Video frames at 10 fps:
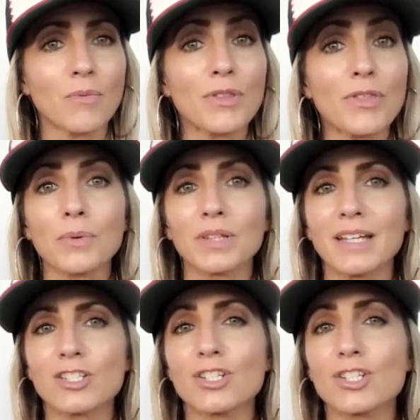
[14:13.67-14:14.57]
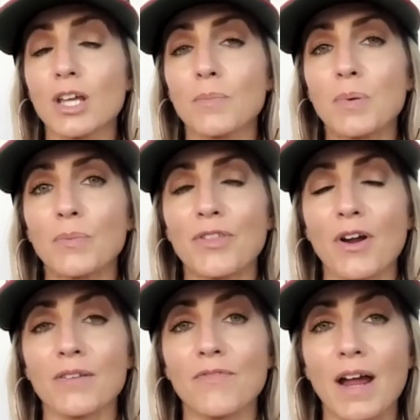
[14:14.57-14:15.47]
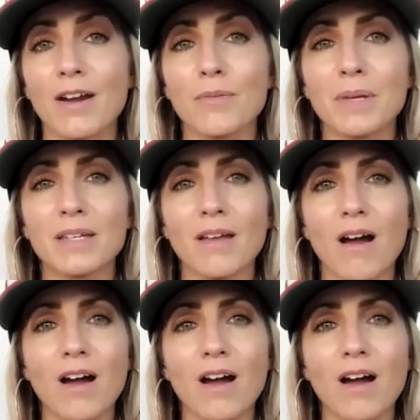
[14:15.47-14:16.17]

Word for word: with our relationship and with our environment.